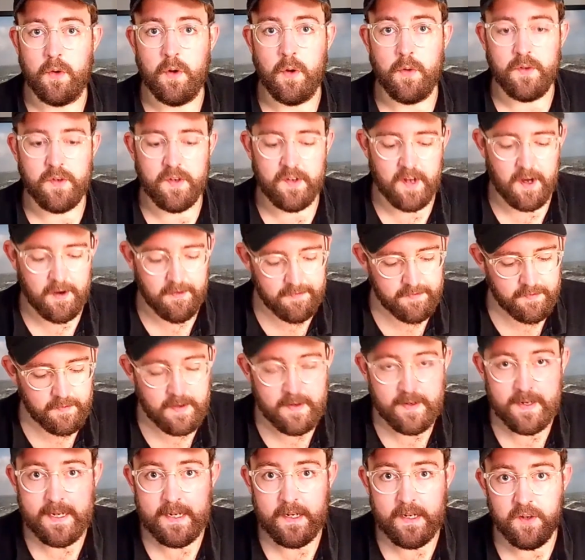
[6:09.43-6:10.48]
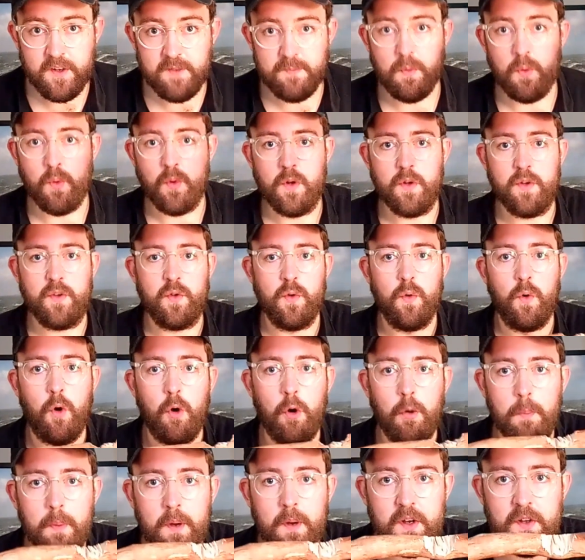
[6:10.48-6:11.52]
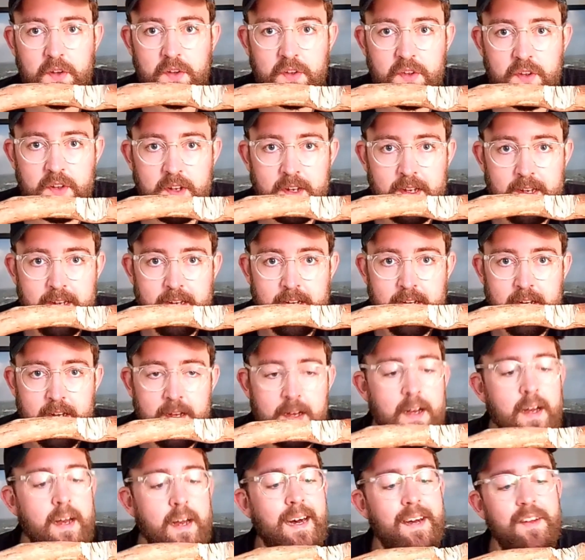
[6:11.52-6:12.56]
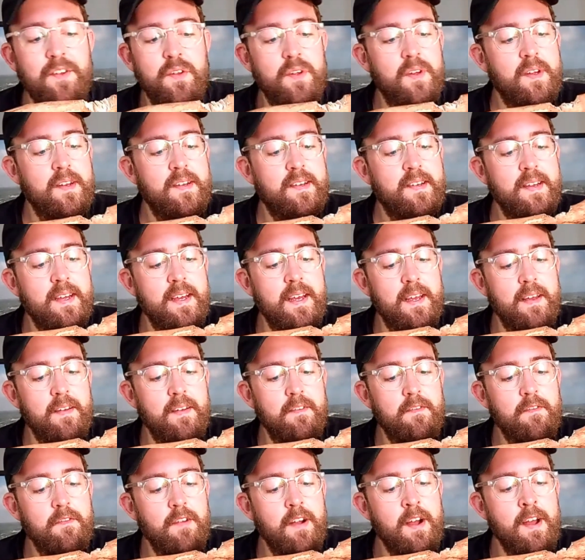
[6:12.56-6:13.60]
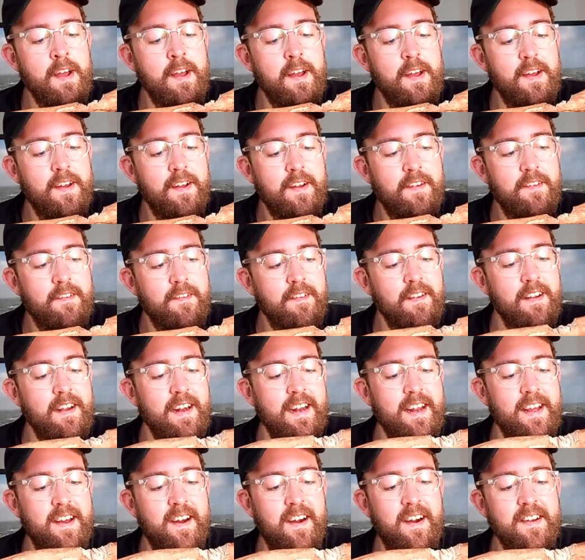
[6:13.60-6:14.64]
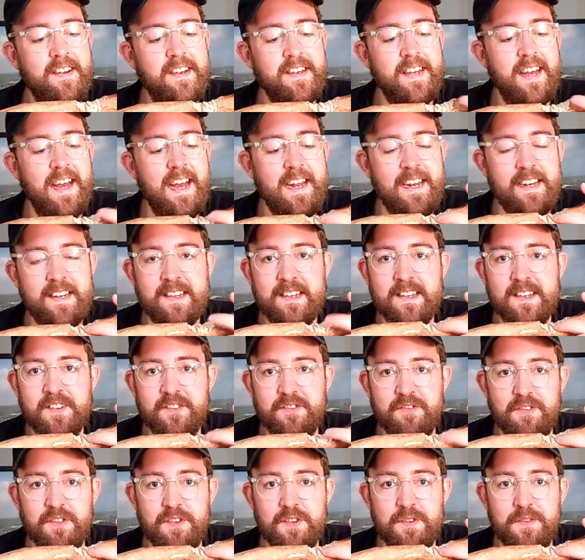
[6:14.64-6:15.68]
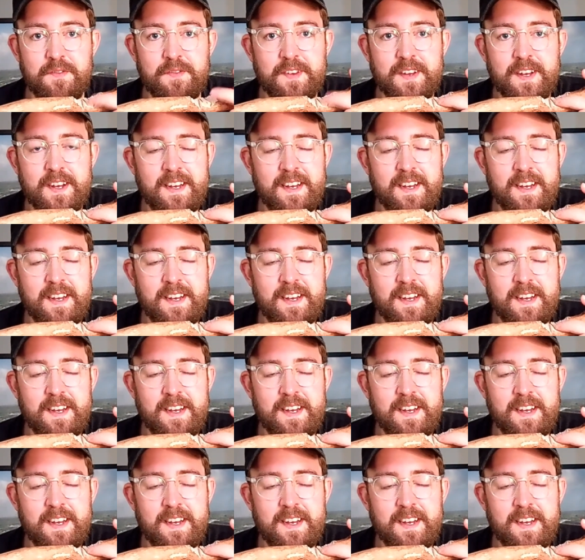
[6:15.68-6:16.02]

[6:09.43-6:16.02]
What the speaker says: note to self: need a smaller saw, because as you can see, really hard to get into this groove,